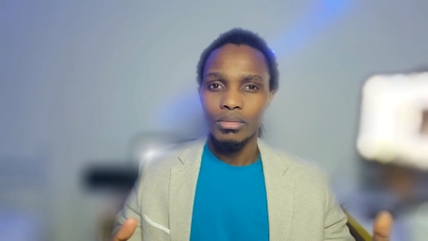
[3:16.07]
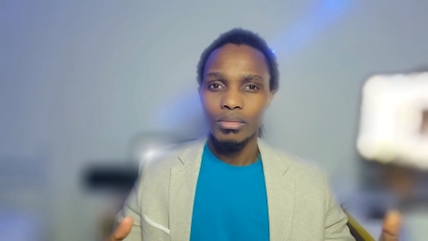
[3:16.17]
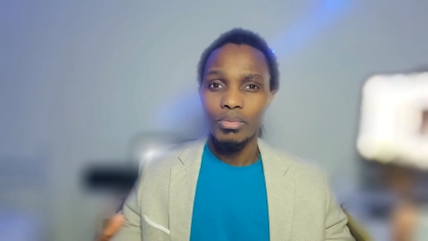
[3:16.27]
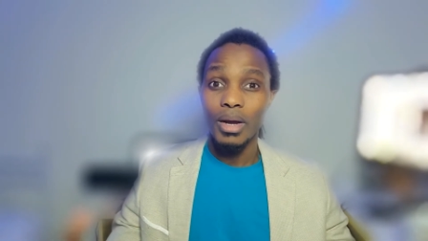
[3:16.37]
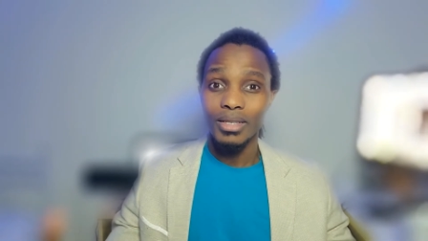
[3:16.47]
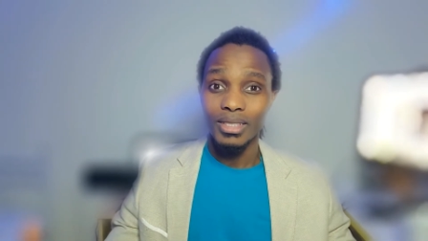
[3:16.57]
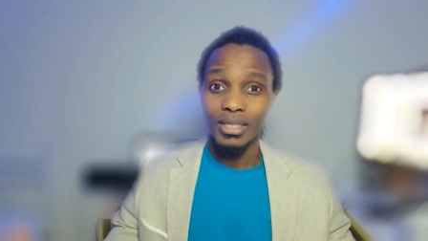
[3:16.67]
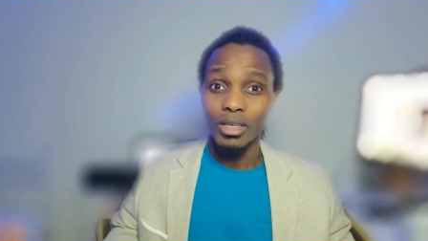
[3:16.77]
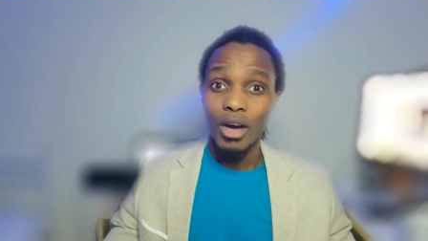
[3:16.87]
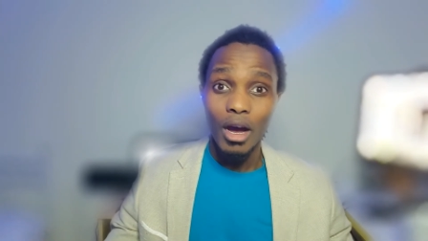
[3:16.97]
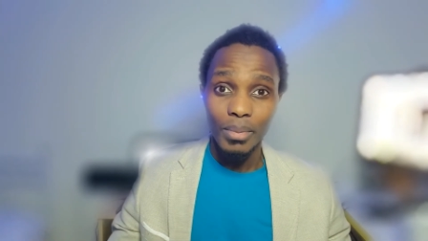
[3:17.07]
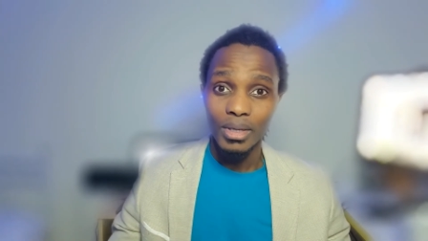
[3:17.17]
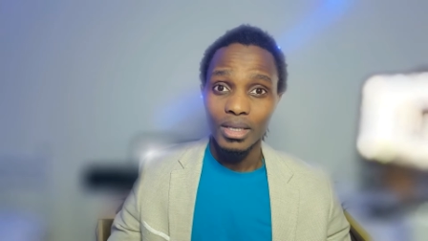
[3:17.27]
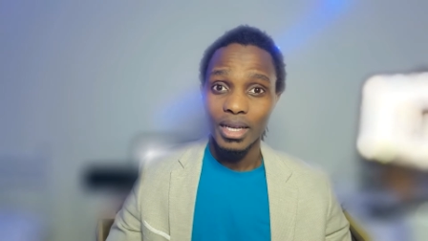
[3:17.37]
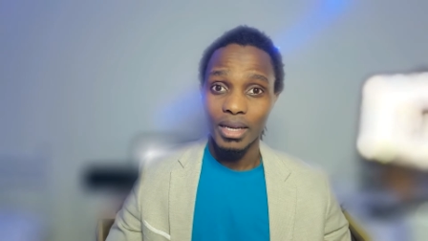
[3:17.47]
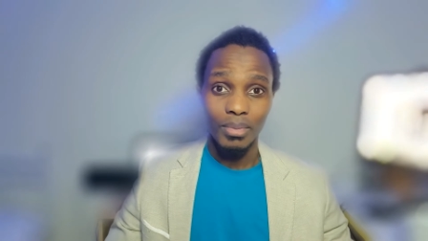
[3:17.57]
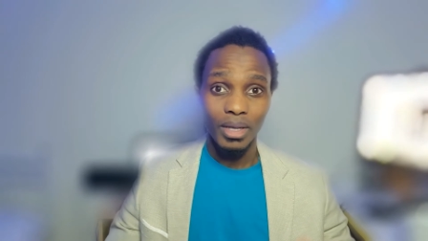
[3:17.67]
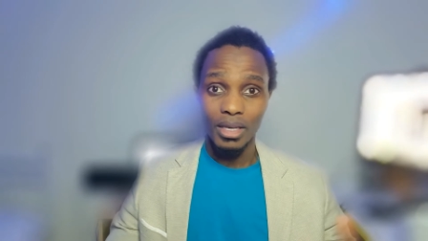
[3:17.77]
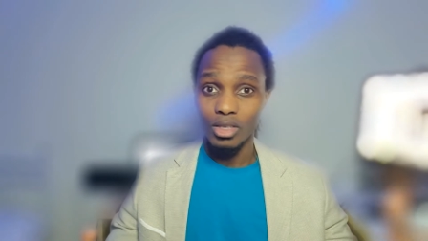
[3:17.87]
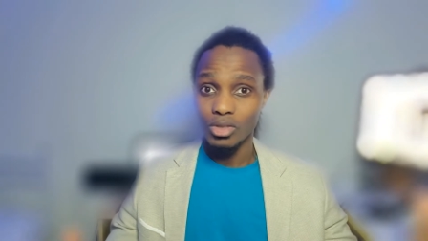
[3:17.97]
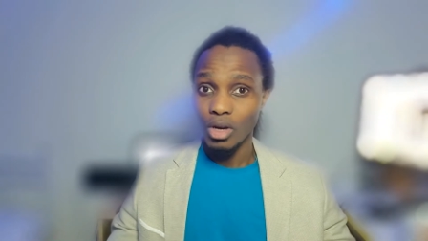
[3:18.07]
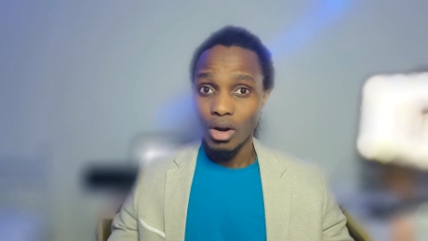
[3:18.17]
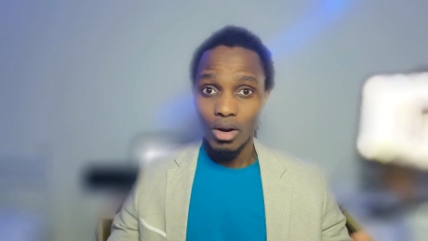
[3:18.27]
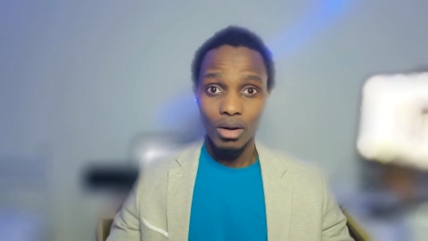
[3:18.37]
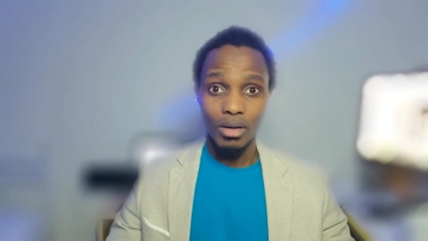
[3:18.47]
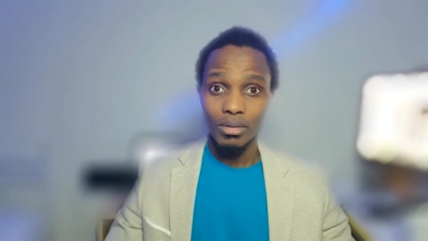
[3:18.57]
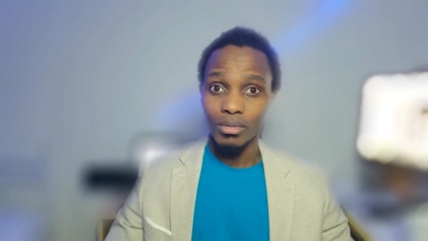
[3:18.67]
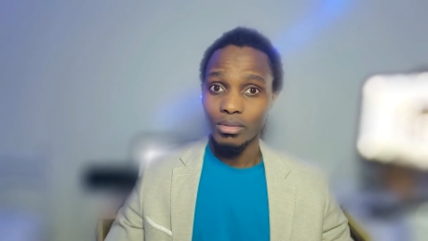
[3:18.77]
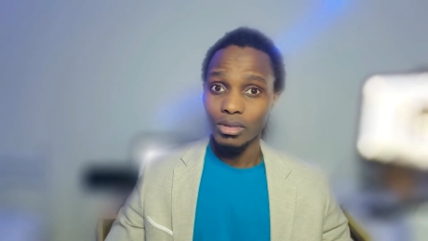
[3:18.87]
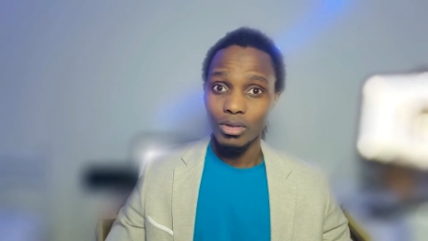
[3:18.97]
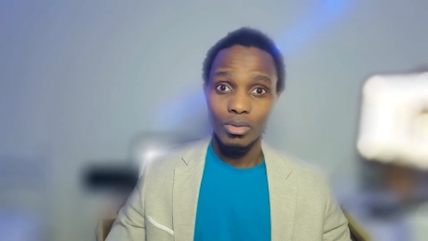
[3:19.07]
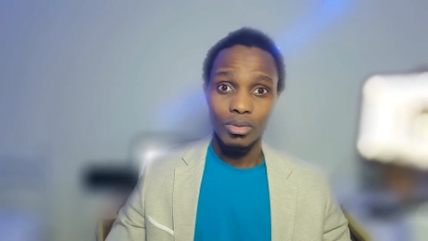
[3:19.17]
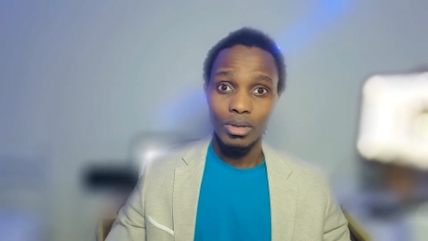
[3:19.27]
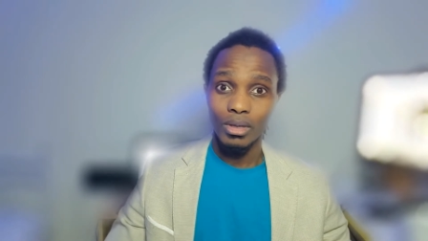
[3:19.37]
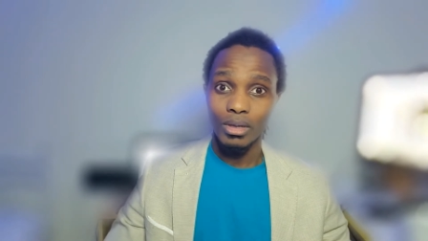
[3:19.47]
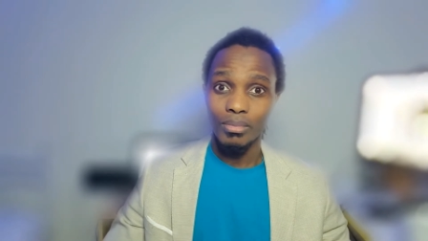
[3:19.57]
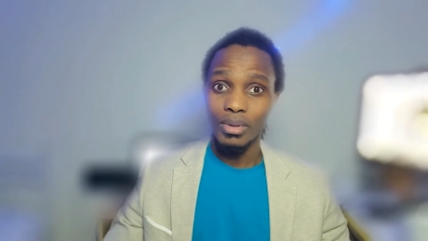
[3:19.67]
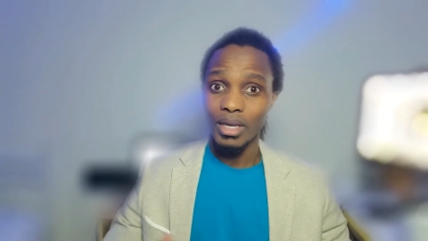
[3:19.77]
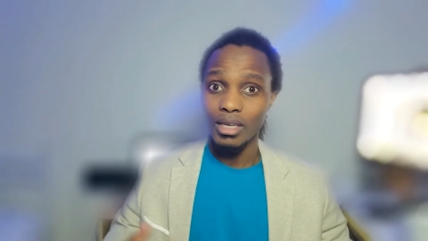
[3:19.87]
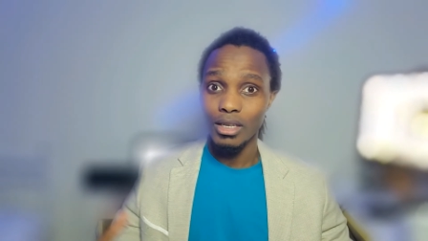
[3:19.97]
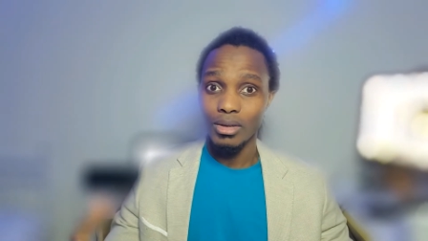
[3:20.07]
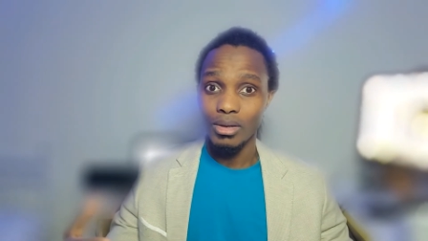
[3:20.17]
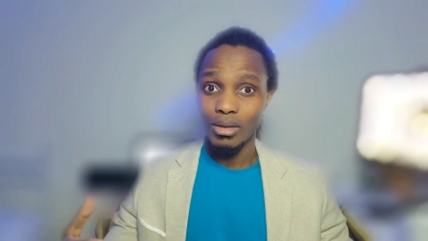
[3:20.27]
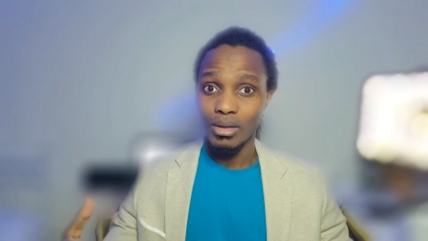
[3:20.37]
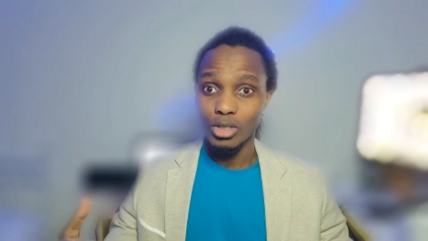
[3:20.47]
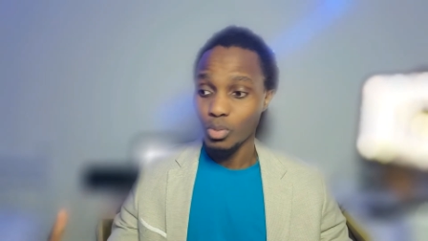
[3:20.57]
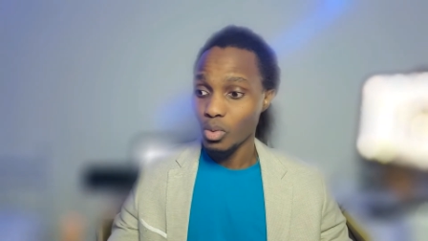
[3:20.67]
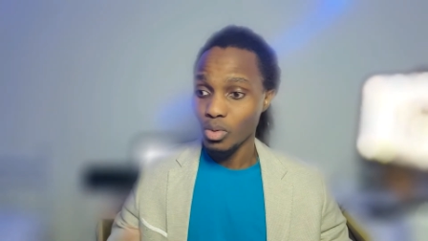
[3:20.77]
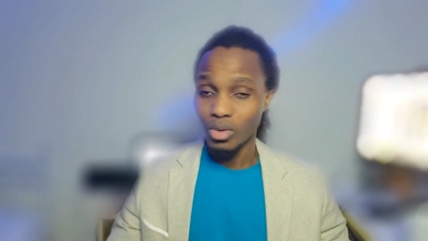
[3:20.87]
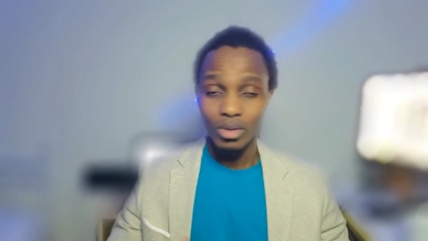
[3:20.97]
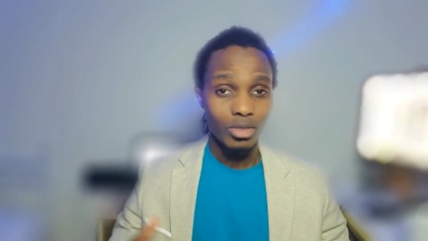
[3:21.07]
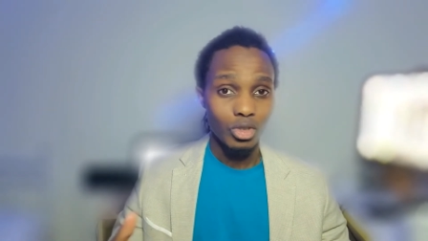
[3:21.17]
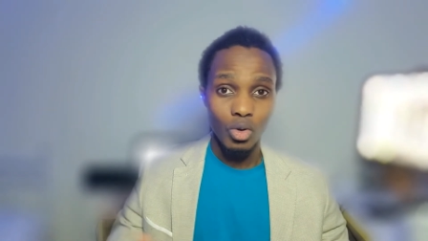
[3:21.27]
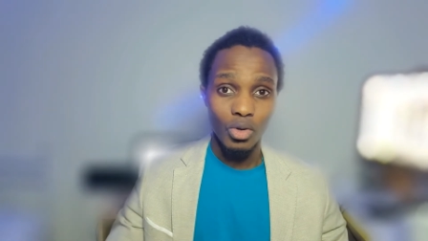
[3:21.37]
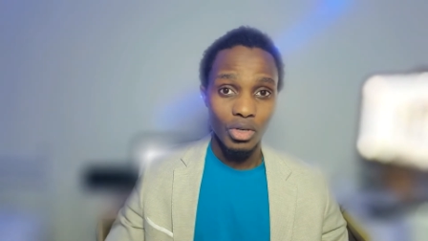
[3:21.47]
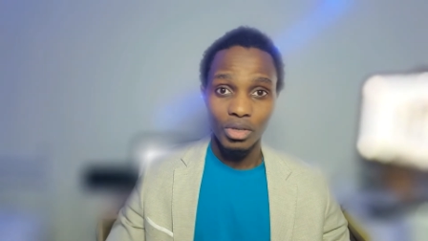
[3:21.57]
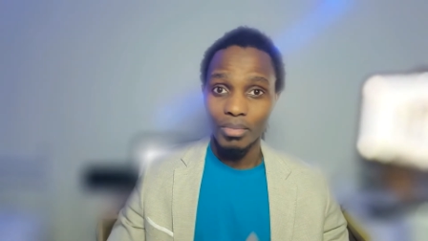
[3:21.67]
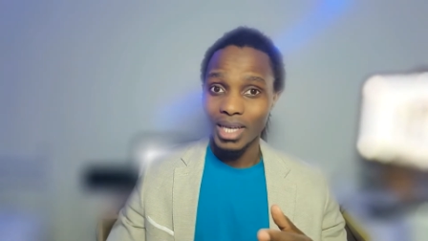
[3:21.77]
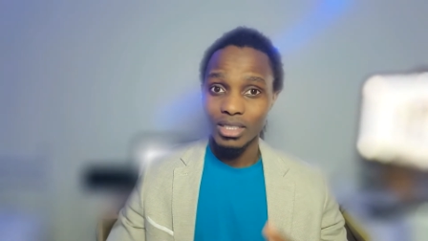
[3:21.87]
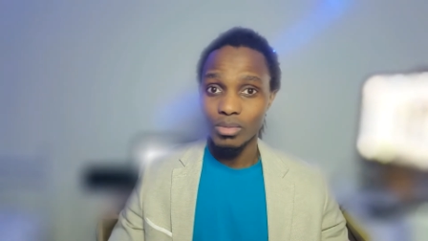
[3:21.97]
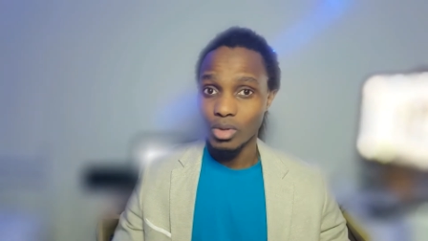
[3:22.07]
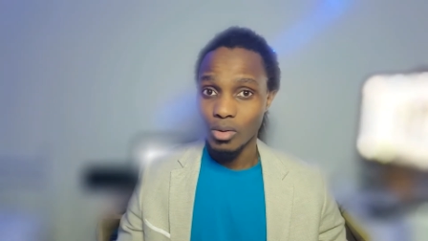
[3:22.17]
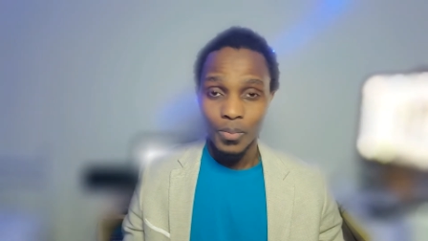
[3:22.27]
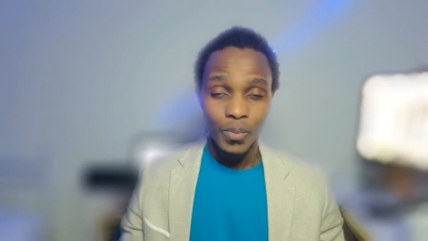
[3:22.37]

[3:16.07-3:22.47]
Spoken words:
practicing a hobby like playing guitar, playing a sport, soccer, basketball.